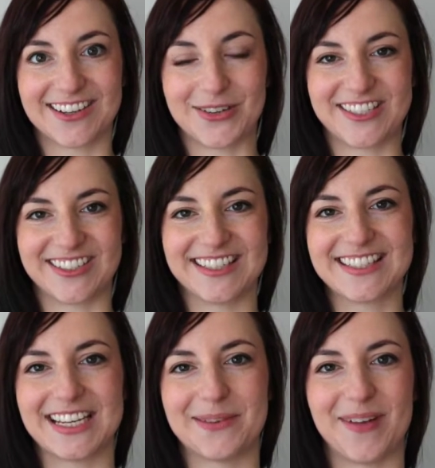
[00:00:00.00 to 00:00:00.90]

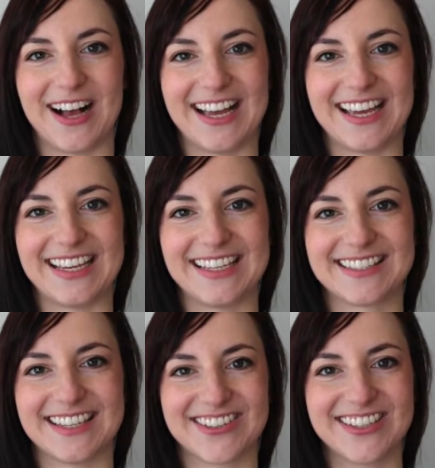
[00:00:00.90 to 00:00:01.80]
questions in my
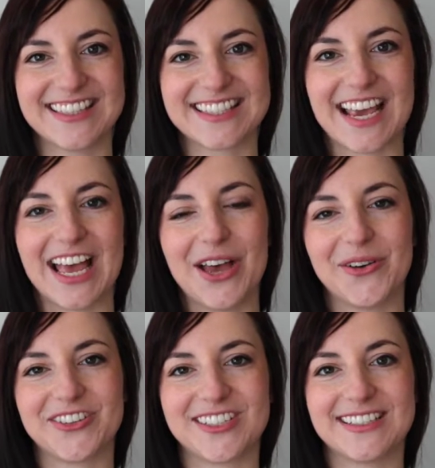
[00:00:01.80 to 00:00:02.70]
sessions,
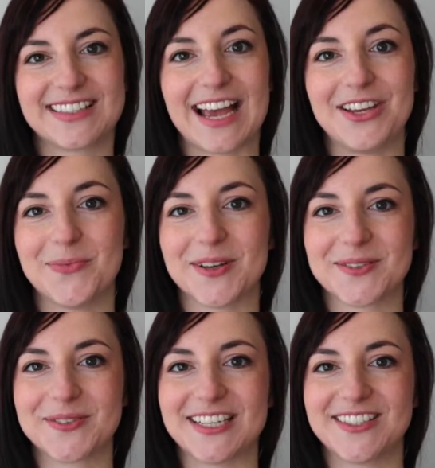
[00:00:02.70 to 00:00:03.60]
which is, can you
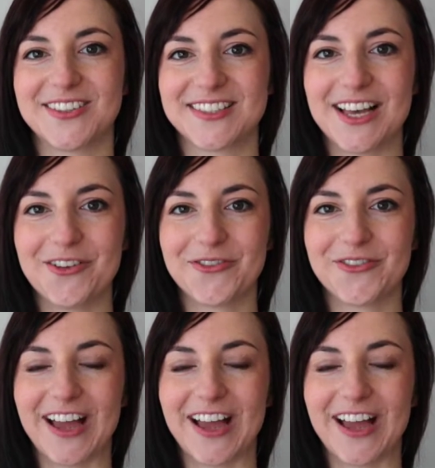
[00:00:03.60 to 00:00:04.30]
muscle test yourself?